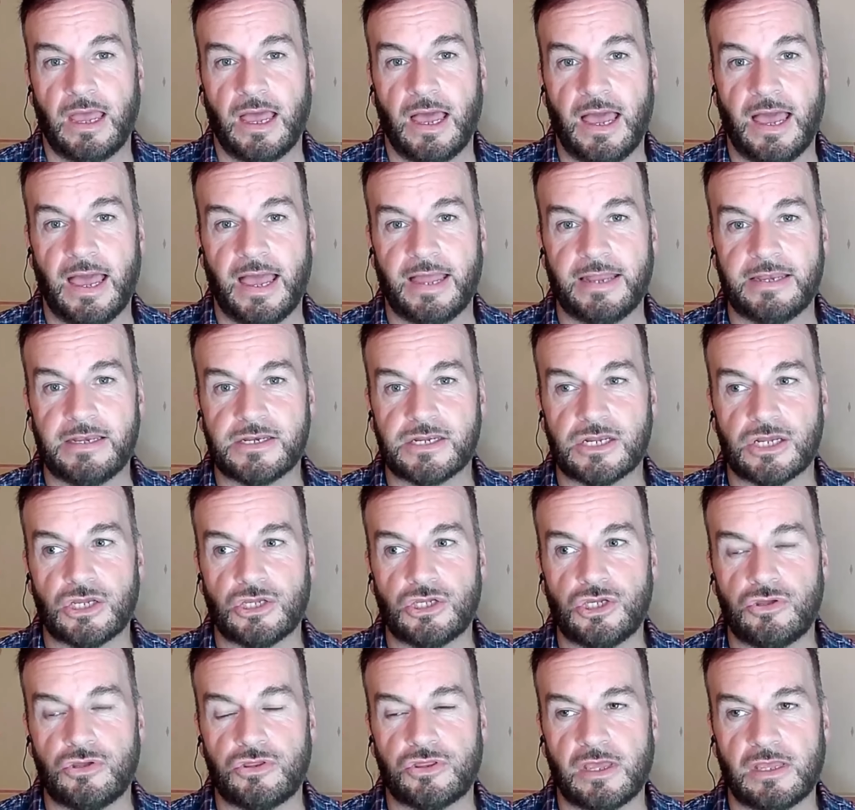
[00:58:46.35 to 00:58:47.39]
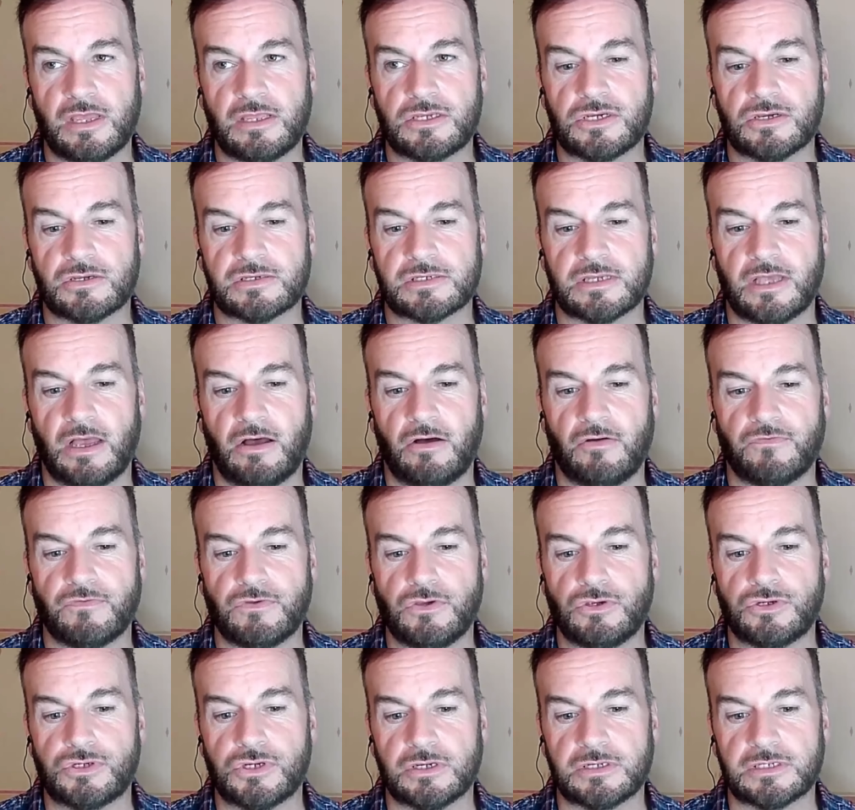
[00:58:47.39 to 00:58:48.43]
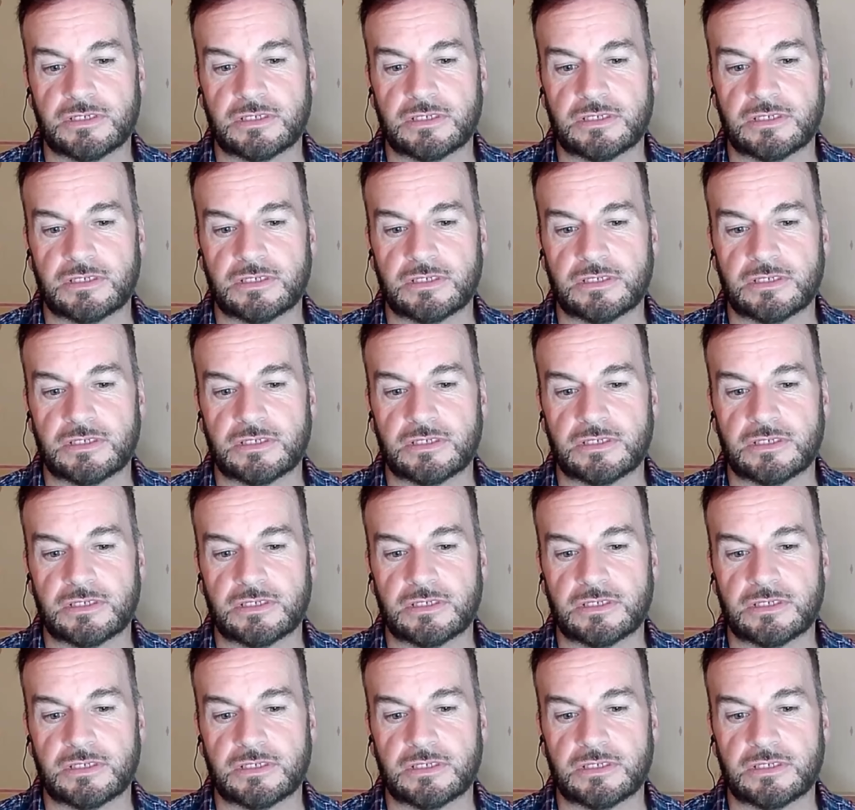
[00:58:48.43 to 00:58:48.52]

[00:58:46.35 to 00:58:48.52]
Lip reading: And you think to yourself, to me,